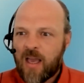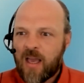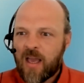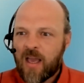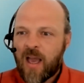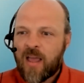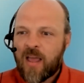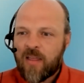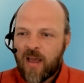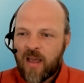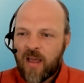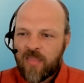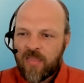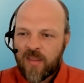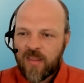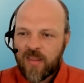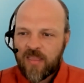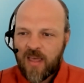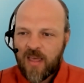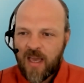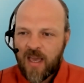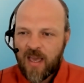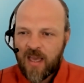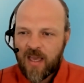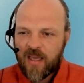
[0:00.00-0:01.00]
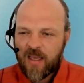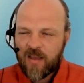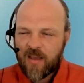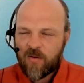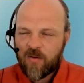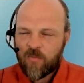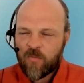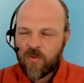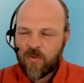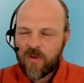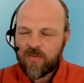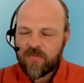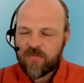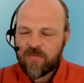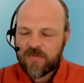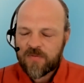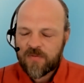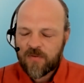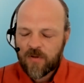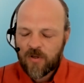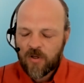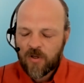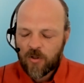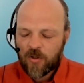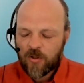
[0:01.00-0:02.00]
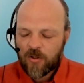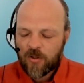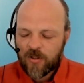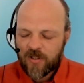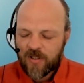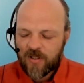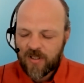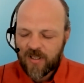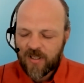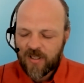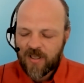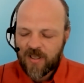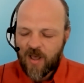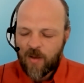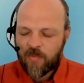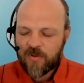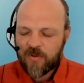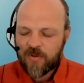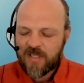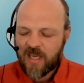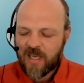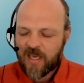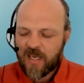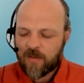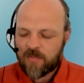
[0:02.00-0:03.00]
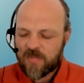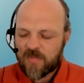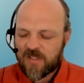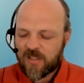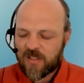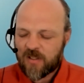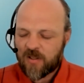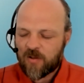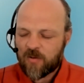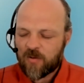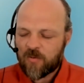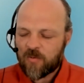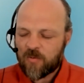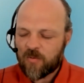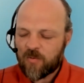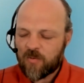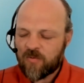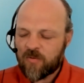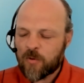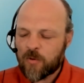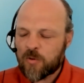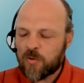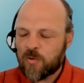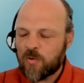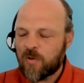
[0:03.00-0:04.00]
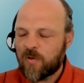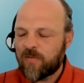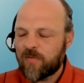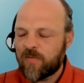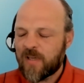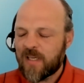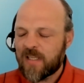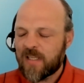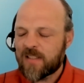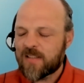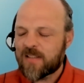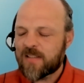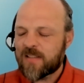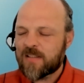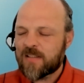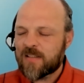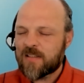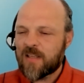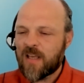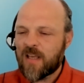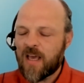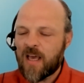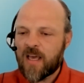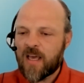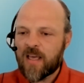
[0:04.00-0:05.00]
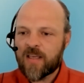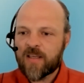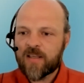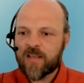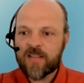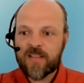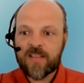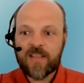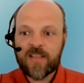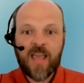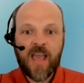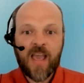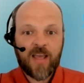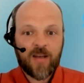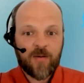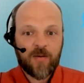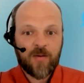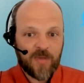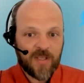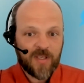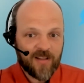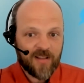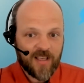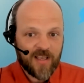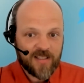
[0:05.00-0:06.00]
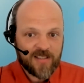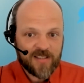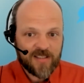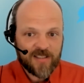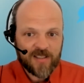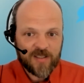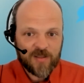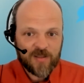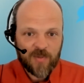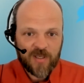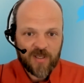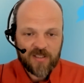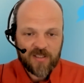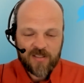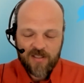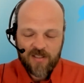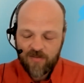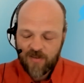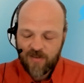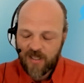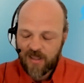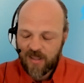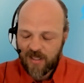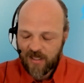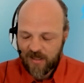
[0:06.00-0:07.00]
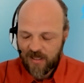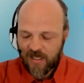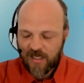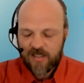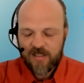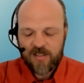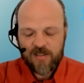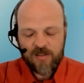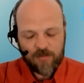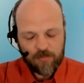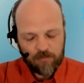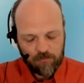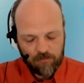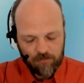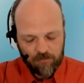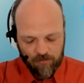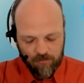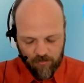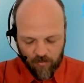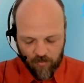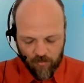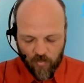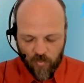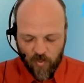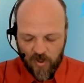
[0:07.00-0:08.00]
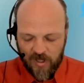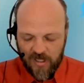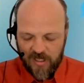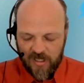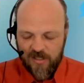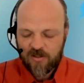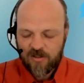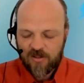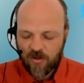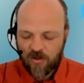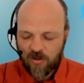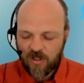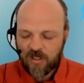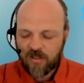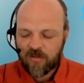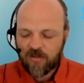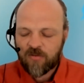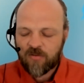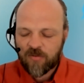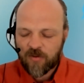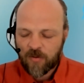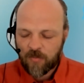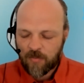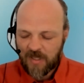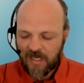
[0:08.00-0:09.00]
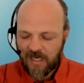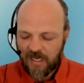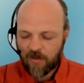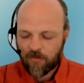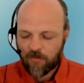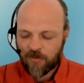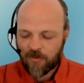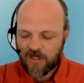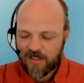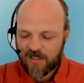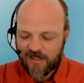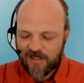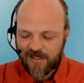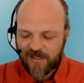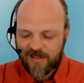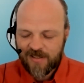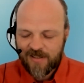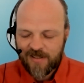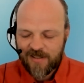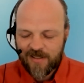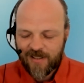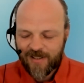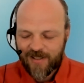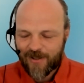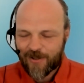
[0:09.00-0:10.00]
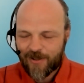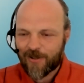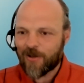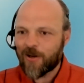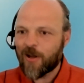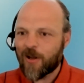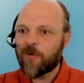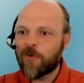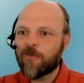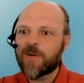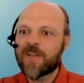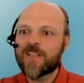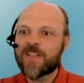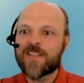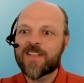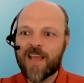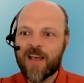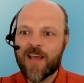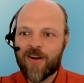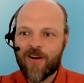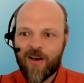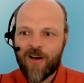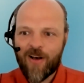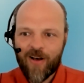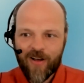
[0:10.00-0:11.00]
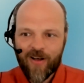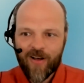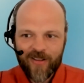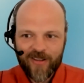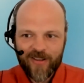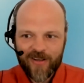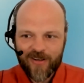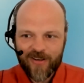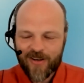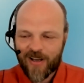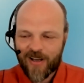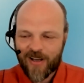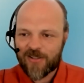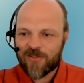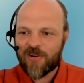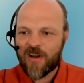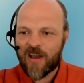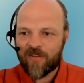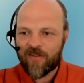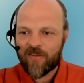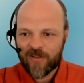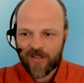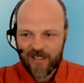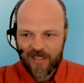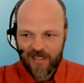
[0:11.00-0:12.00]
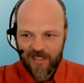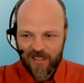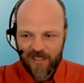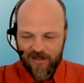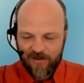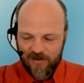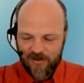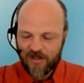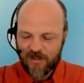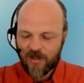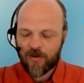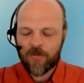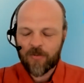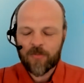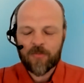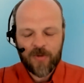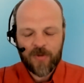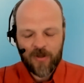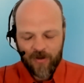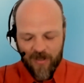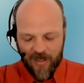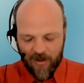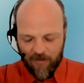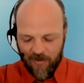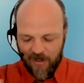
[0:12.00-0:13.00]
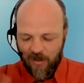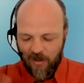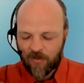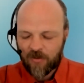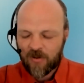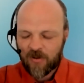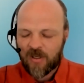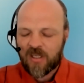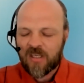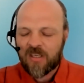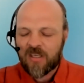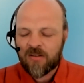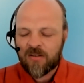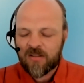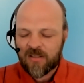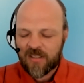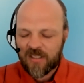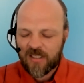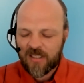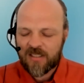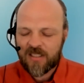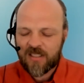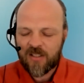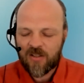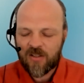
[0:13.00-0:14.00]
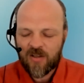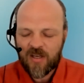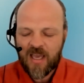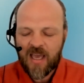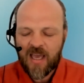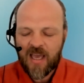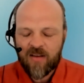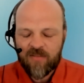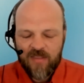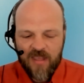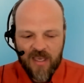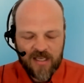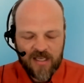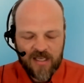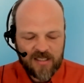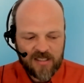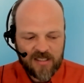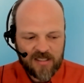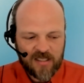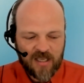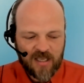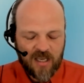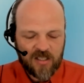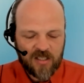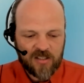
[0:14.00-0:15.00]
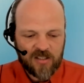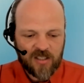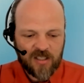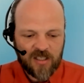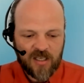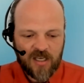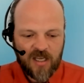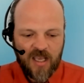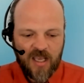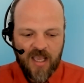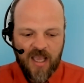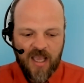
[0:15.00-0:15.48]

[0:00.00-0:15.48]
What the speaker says: I think that we've heard a couple times, virtual events can be less expensive. I think that's pretty certain for many reasons. You're not renting out a hall, you're not traveling. So, okay, we don't need to continue to have that discussion.